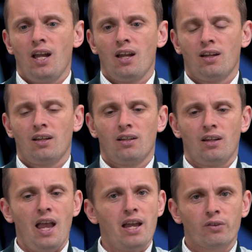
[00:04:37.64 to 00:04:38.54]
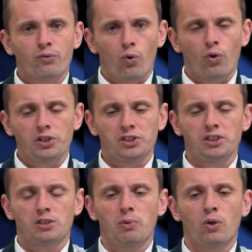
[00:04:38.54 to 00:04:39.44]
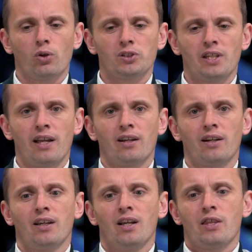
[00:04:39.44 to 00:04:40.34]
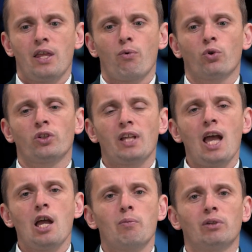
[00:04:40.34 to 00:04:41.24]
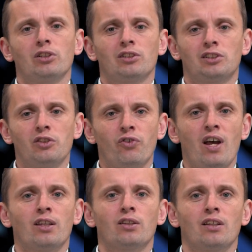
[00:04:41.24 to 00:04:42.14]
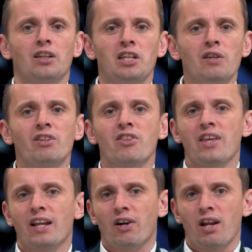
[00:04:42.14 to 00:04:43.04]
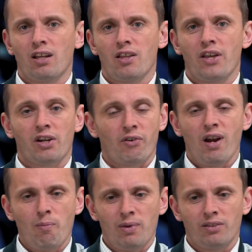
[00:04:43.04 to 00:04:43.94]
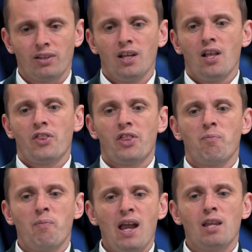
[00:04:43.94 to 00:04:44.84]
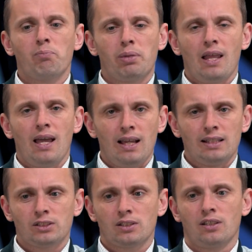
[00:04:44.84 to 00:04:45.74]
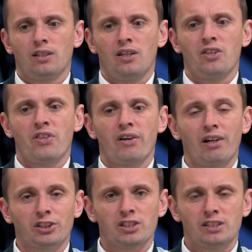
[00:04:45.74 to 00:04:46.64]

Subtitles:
air forces, because they were not able to defend even the Kremlin, the main place in the Russian